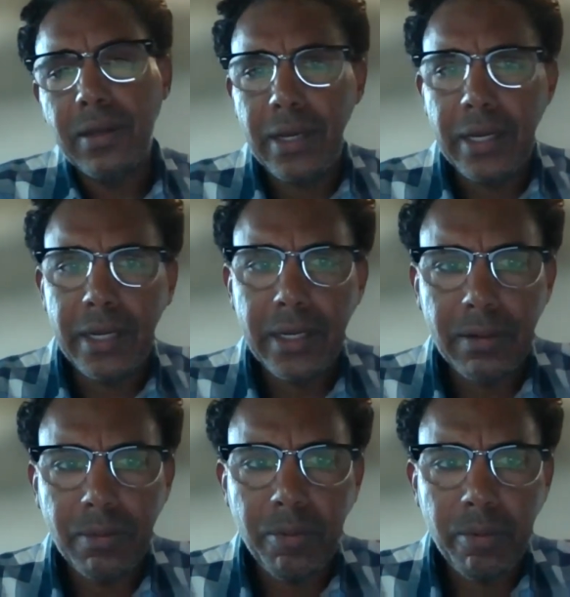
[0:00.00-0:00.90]

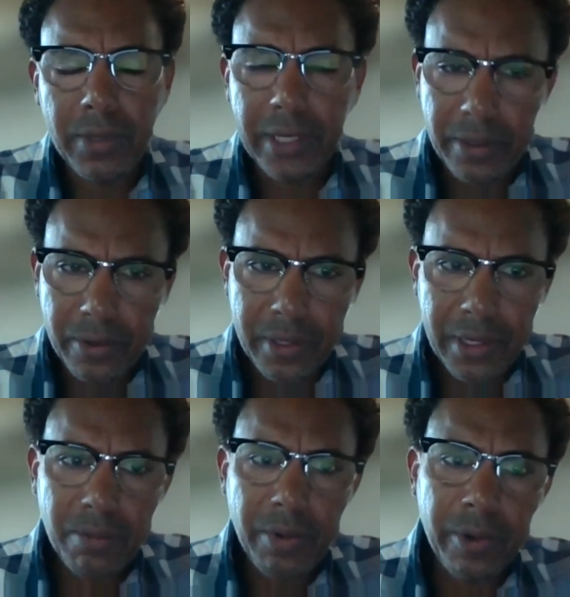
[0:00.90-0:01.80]
And like you
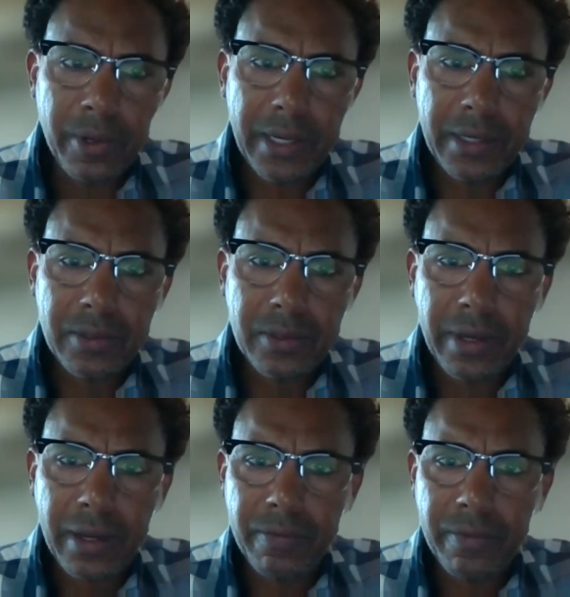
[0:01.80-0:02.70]
said, we would like to
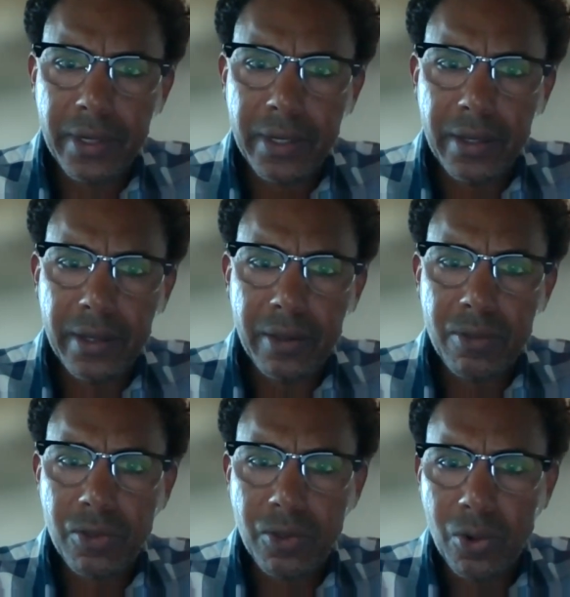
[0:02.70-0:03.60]
have a
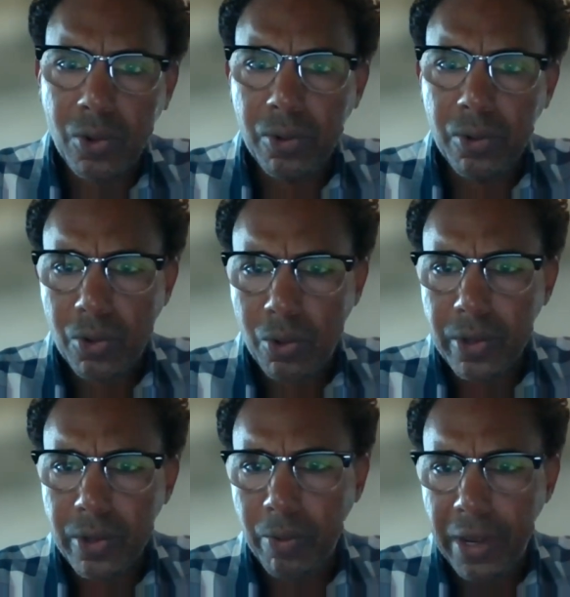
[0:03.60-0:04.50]
sole
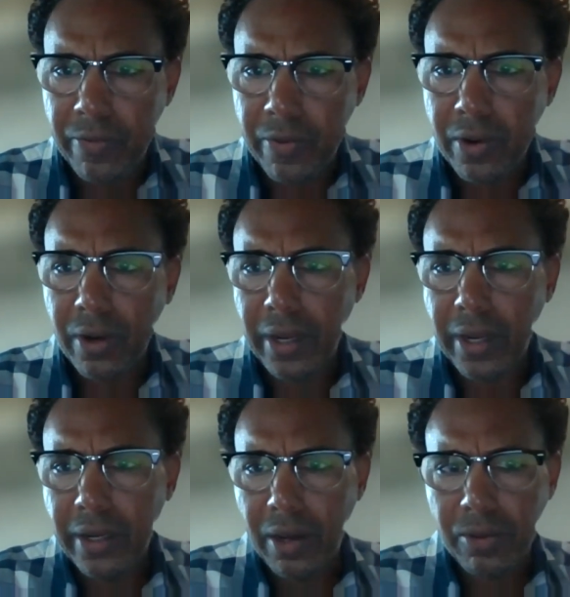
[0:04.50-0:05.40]
source waiver
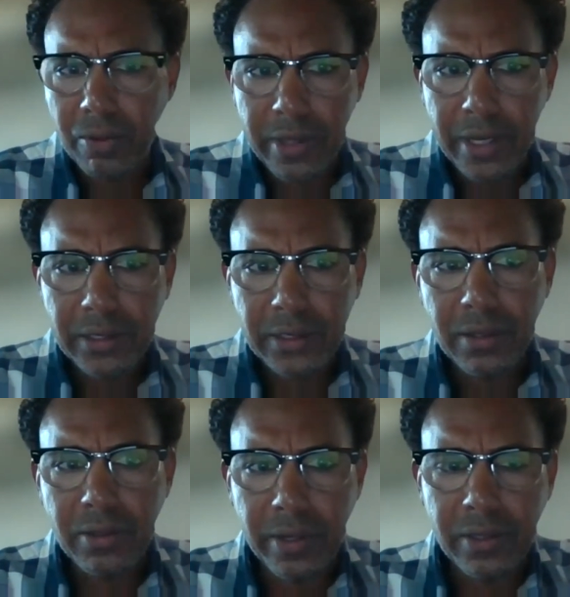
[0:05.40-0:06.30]
and
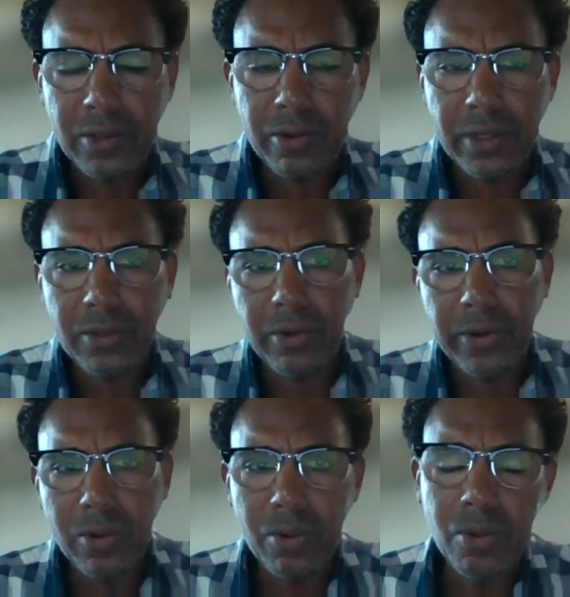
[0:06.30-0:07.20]
authorization to enter into a
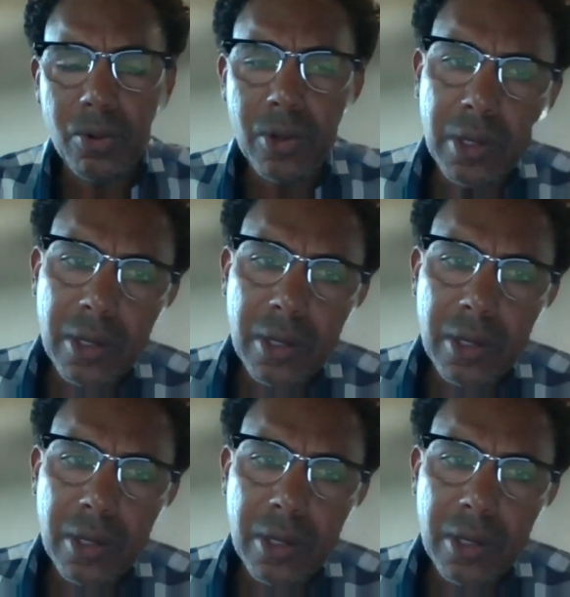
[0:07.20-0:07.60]
new